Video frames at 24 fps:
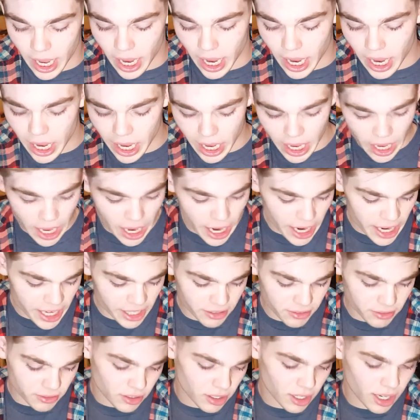
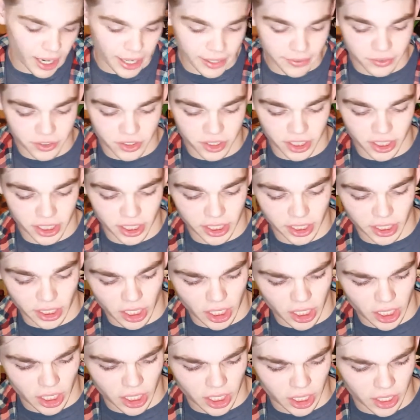I've seen
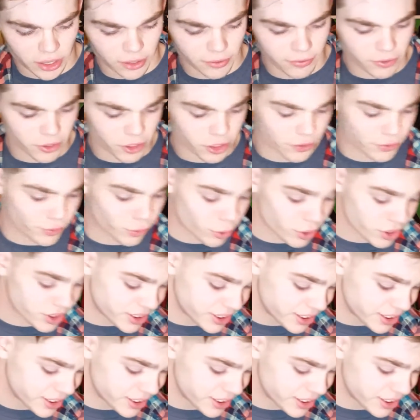the first 4